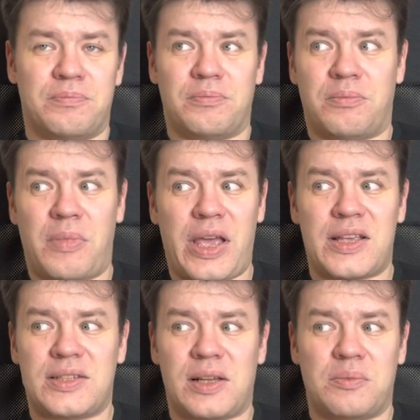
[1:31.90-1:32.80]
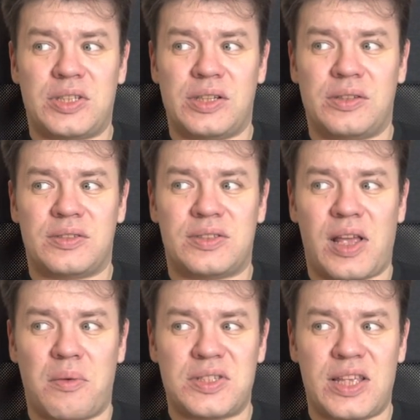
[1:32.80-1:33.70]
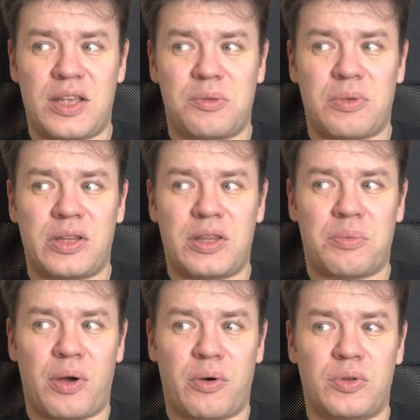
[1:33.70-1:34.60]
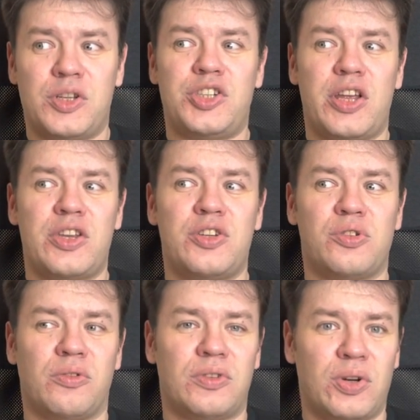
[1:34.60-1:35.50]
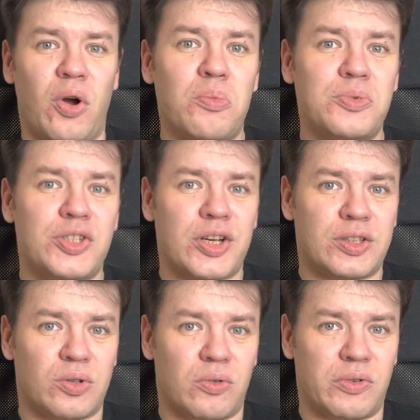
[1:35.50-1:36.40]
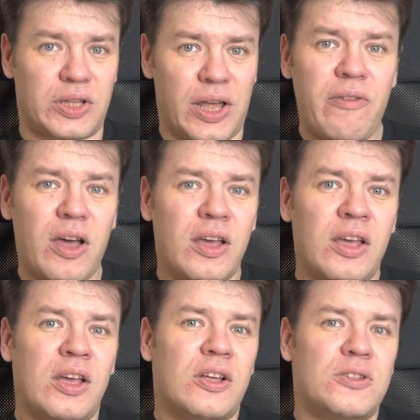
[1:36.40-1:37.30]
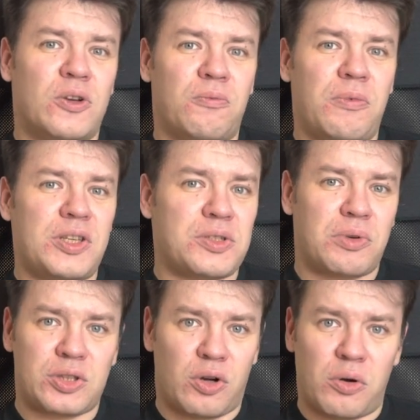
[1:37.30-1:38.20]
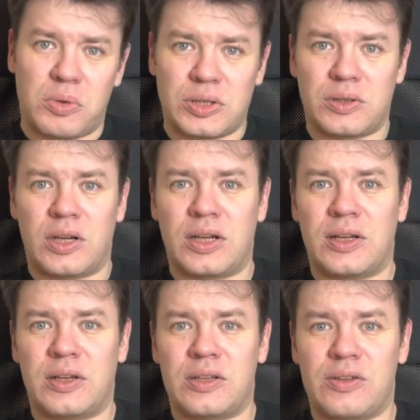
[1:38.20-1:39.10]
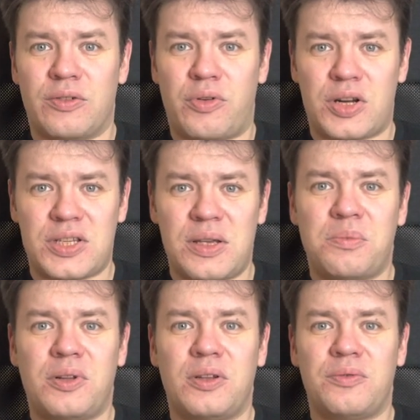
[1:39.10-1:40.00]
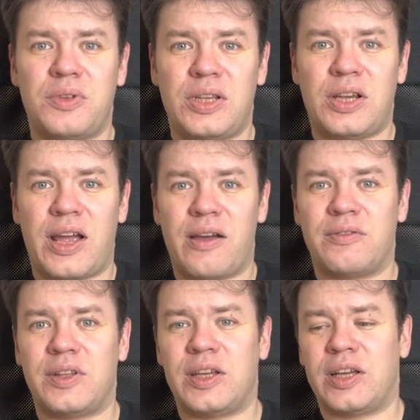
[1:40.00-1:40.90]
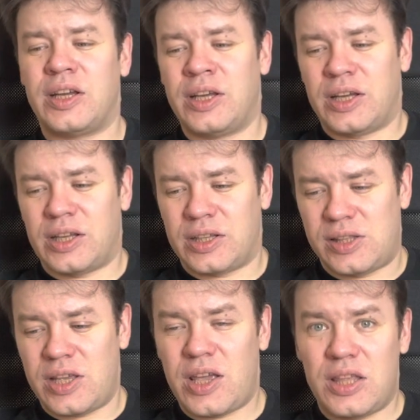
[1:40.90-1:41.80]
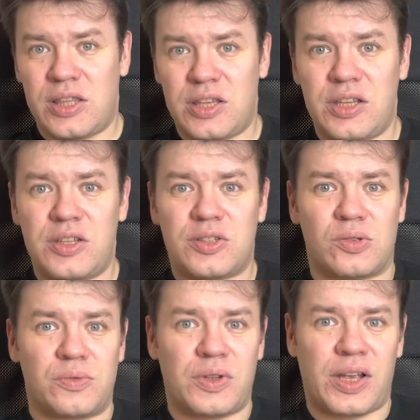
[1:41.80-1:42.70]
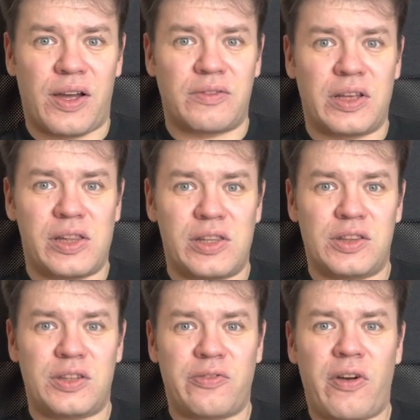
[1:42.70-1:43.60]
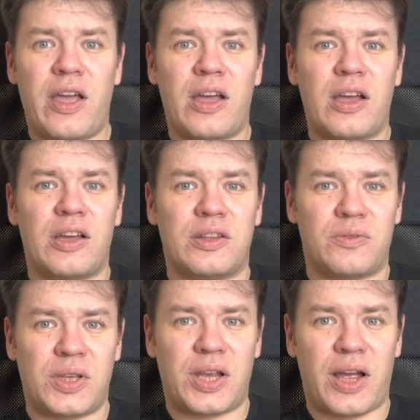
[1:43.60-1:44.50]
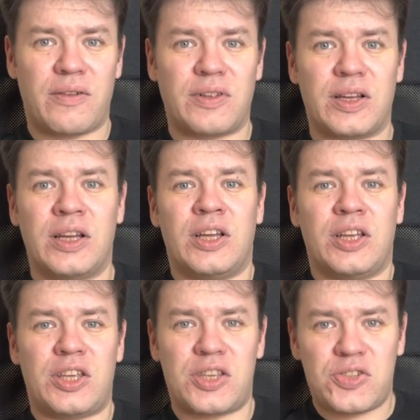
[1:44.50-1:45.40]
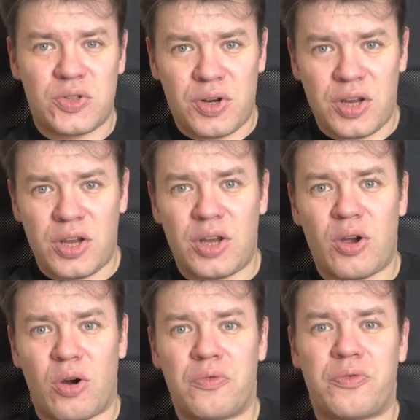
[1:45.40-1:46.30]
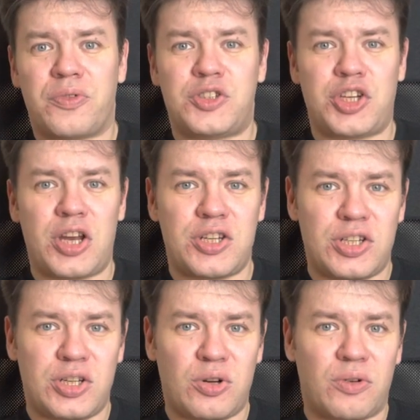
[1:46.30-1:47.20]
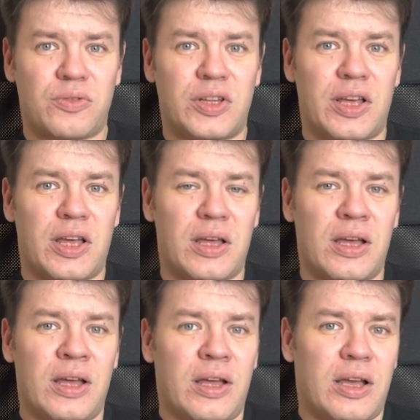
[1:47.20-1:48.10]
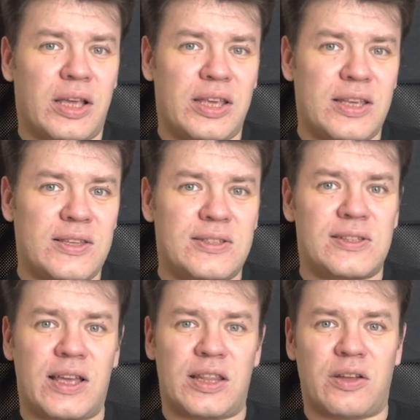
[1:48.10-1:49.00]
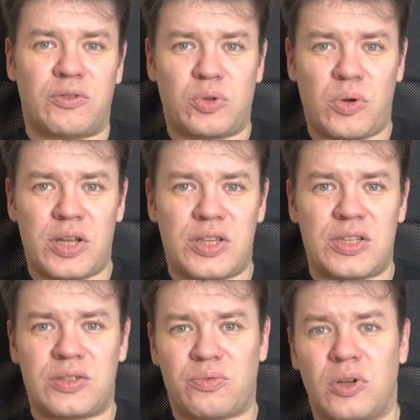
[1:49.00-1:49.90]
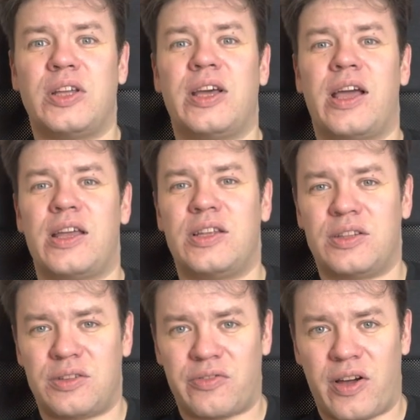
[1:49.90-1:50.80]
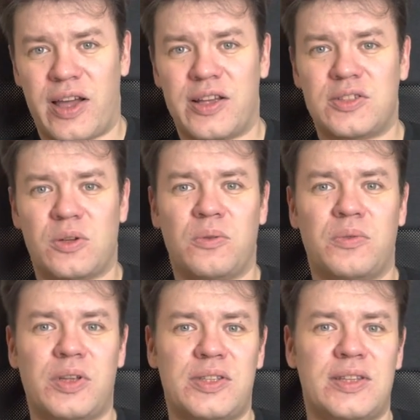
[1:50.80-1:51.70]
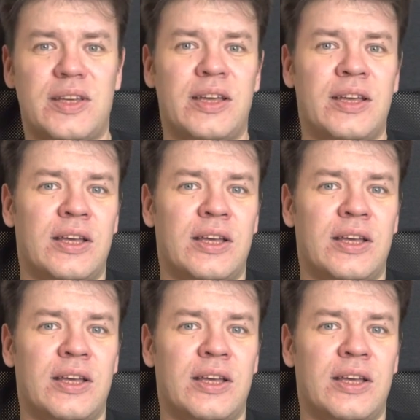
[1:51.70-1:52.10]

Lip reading: make some statement about the change of the object or whatever. So that's quite common. For example, we have the DAD, so we have the identifier, and we have a history of changing of the keys and authorities for the identifier. So that's the